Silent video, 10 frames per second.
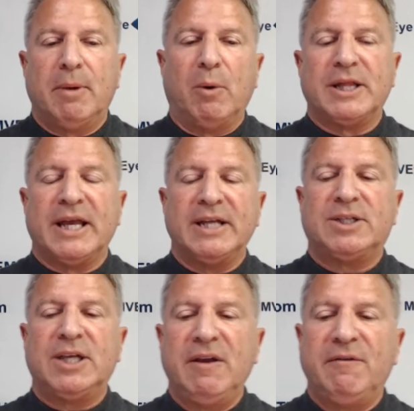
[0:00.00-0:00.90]
what they
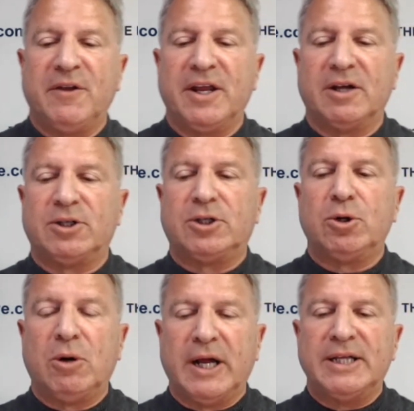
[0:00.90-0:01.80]
see for their
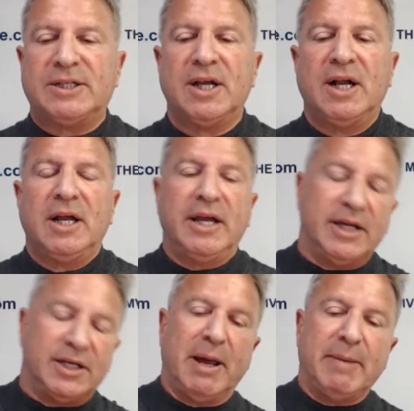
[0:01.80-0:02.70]
choice
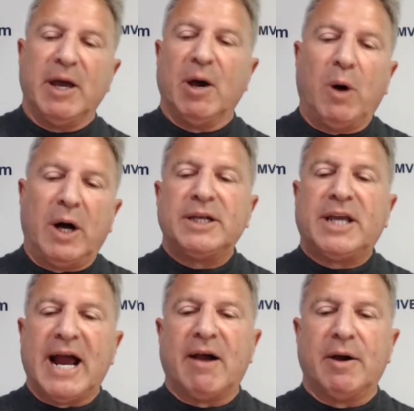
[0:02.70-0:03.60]
is maybe a 1
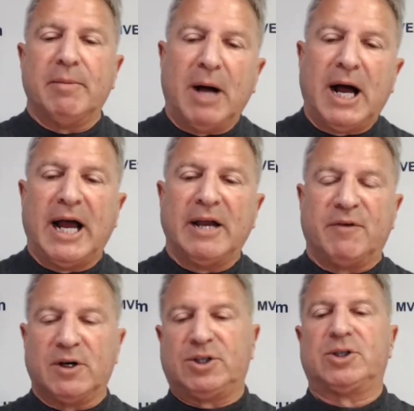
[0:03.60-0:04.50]
carat mine
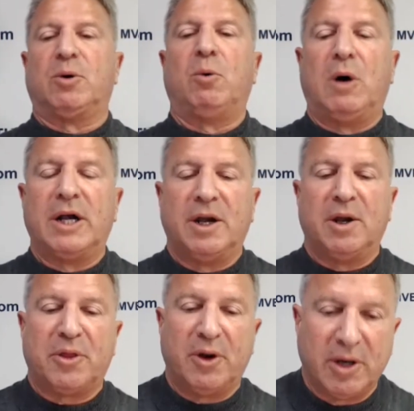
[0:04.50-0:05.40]
versus a 1
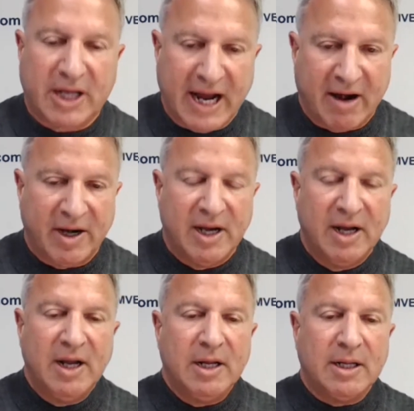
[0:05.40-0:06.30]
1/3 carat
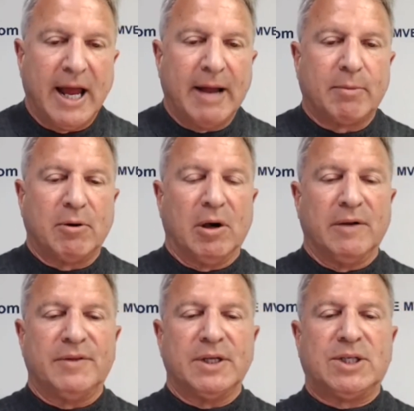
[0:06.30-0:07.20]
lab grown
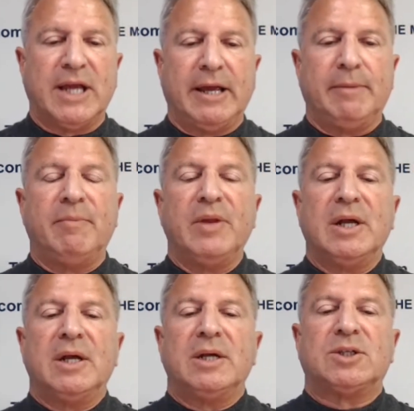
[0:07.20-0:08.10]
of the same
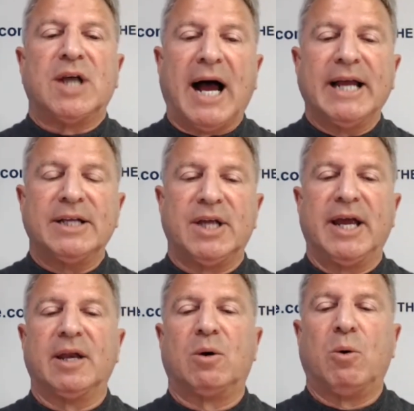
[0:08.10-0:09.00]
size
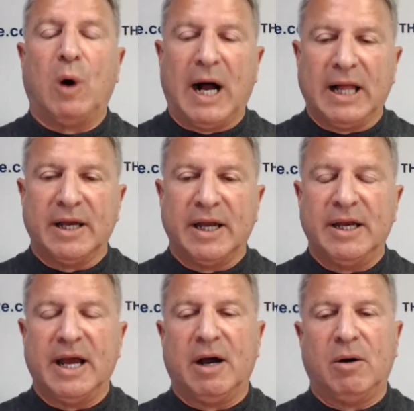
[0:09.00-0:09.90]
and quality.
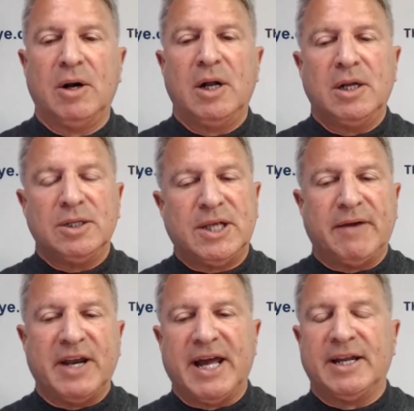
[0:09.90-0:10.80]
Now,
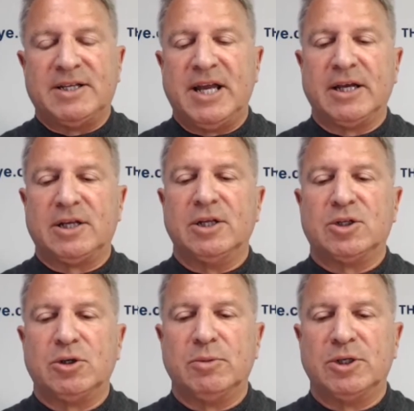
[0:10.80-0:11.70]
7 out of 10
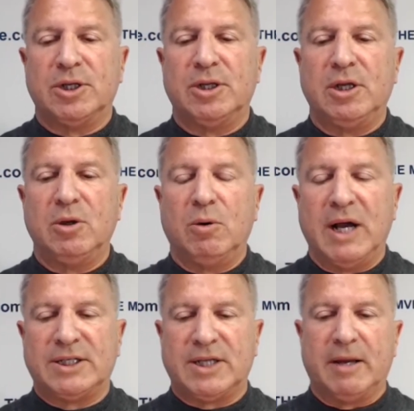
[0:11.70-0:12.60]
consumers in the
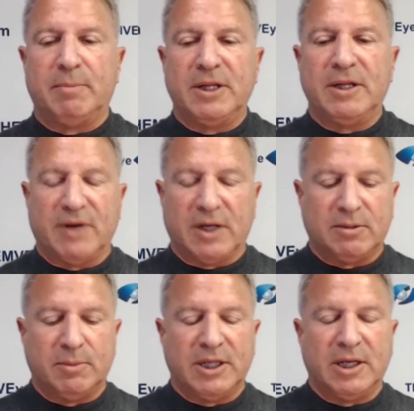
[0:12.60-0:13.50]
US, and I believe
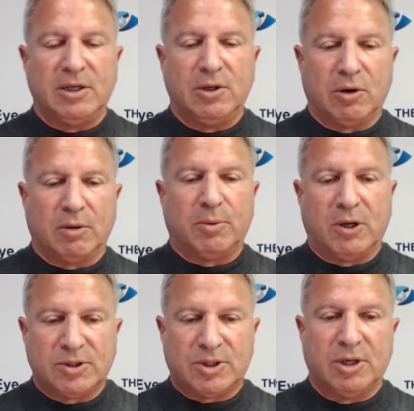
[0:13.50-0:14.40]
ultimately in Europe
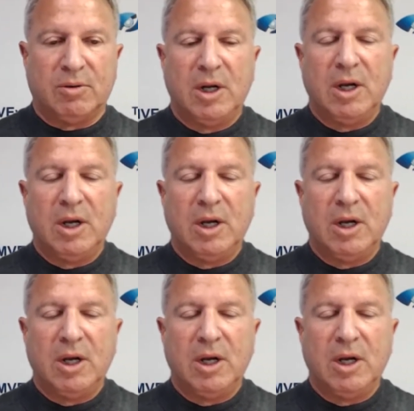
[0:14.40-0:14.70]
also,